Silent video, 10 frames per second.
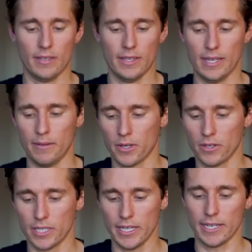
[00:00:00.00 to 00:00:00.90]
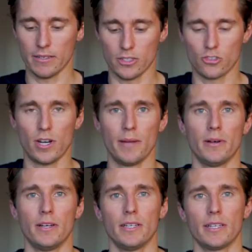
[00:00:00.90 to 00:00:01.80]
Then I'm going to take out the
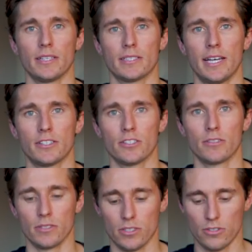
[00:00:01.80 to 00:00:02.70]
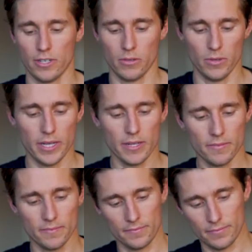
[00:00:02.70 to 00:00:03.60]
tripod and attach it to it straight away.